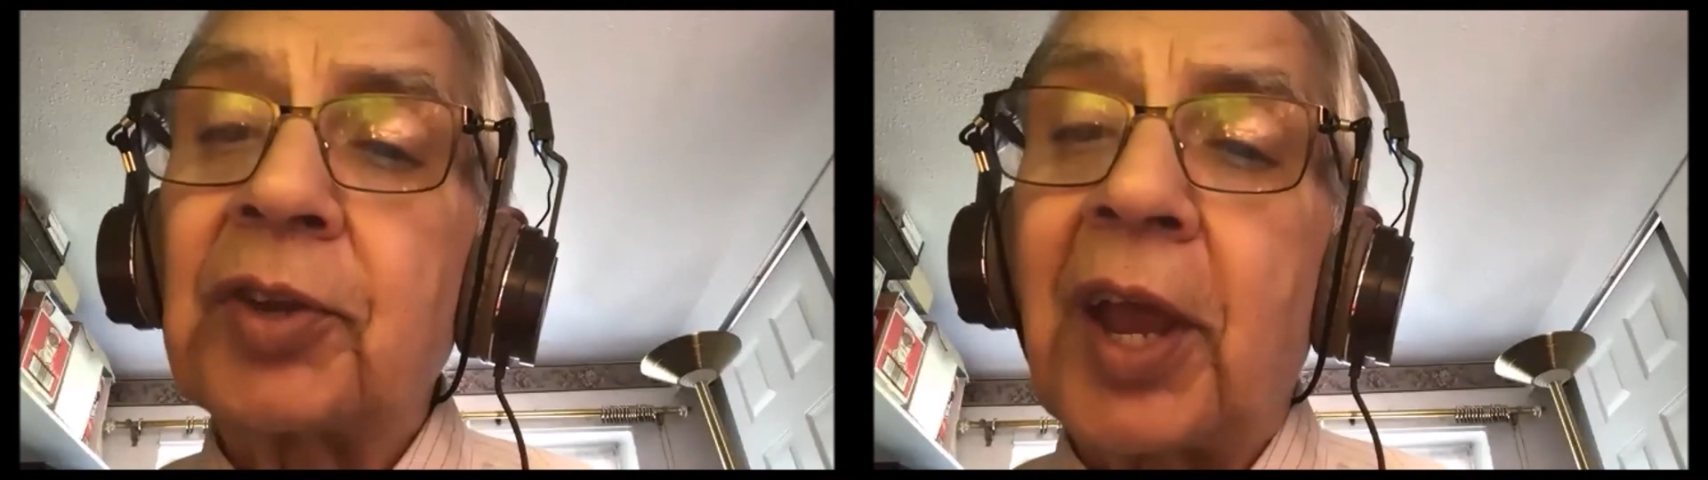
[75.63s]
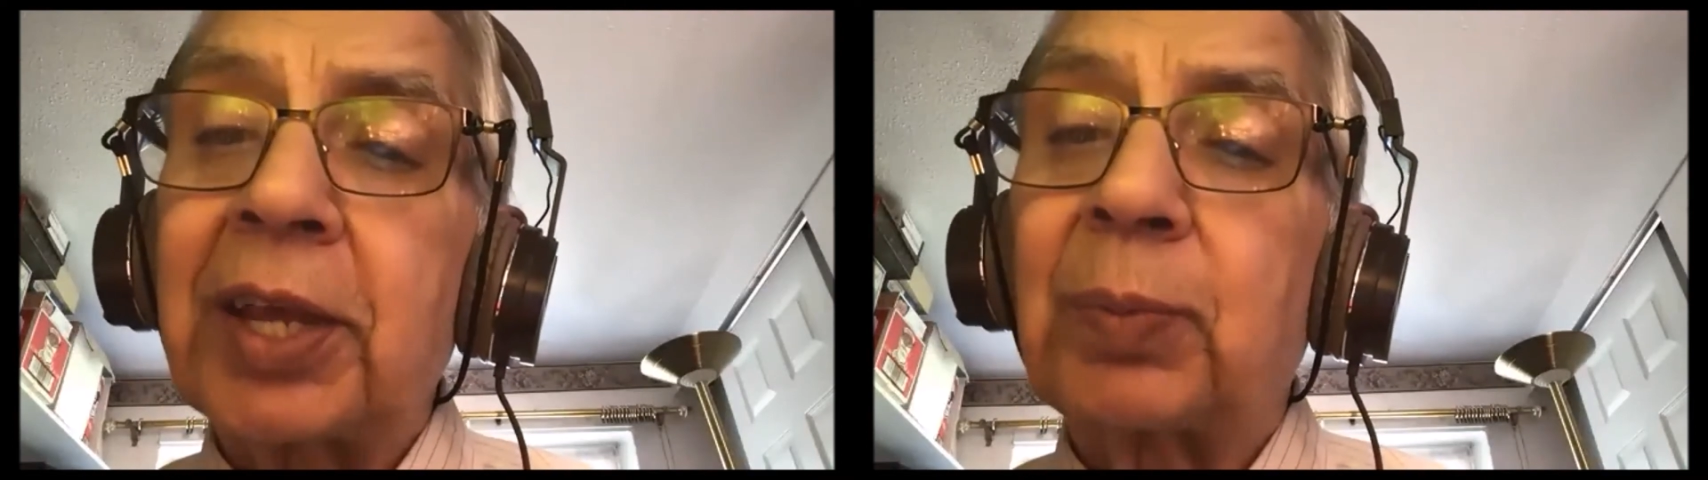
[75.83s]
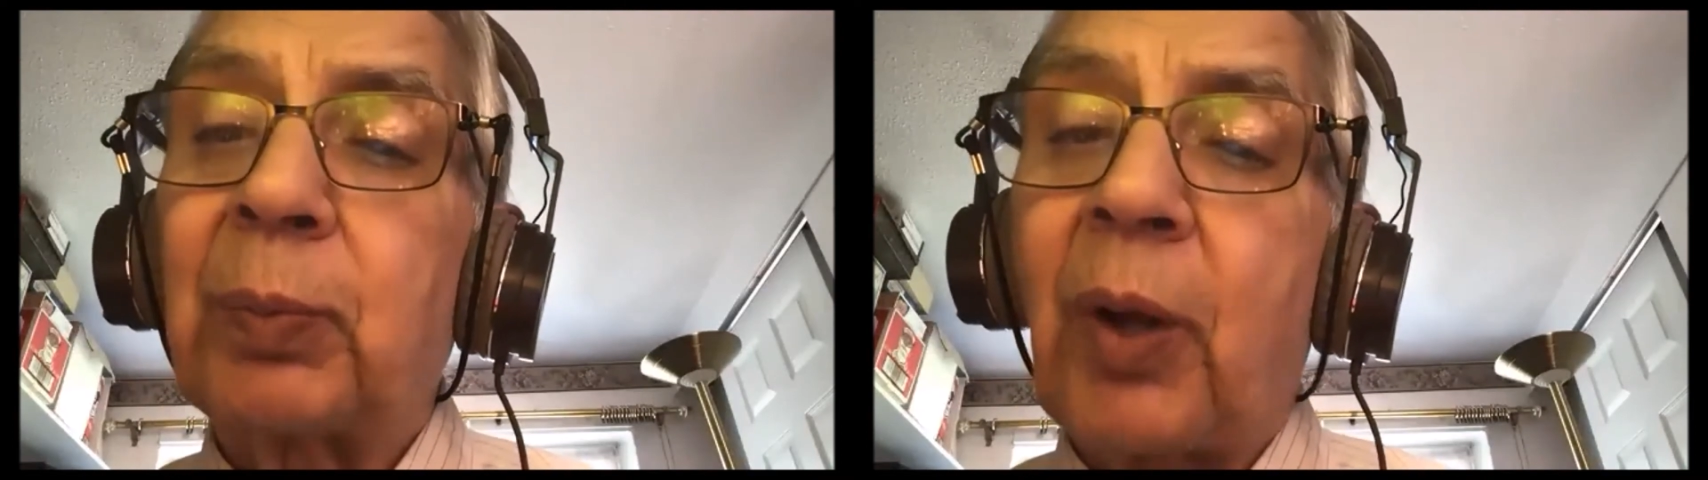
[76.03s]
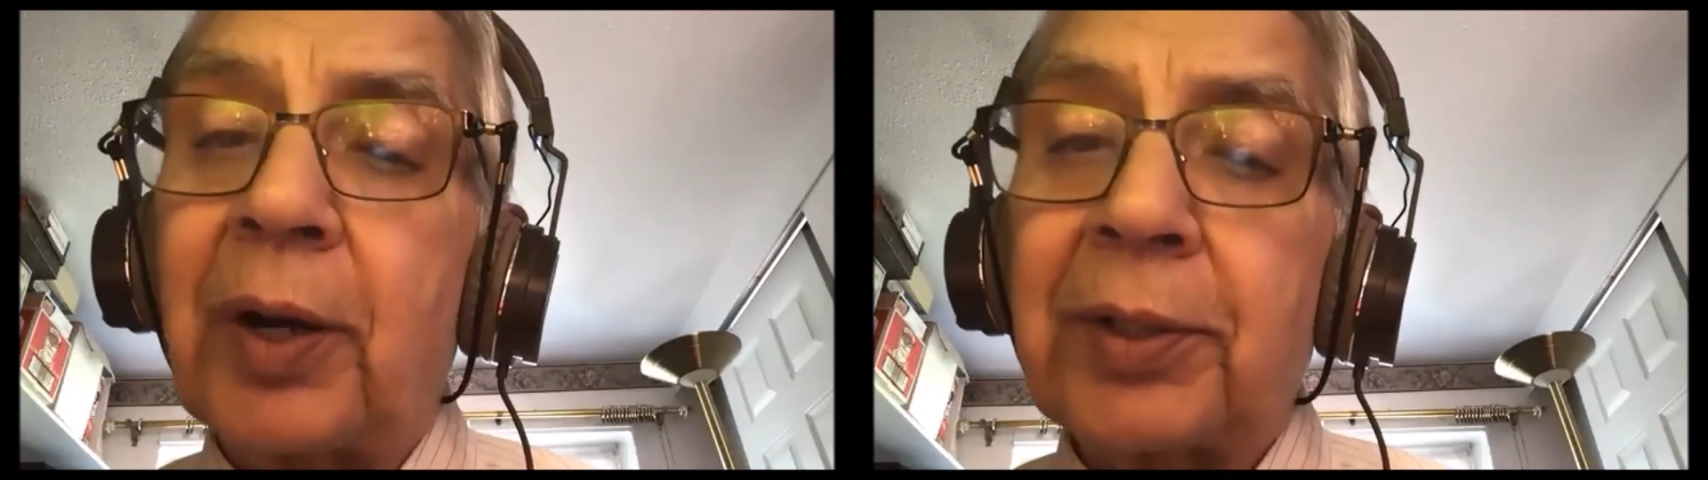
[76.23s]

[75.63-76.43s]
has brought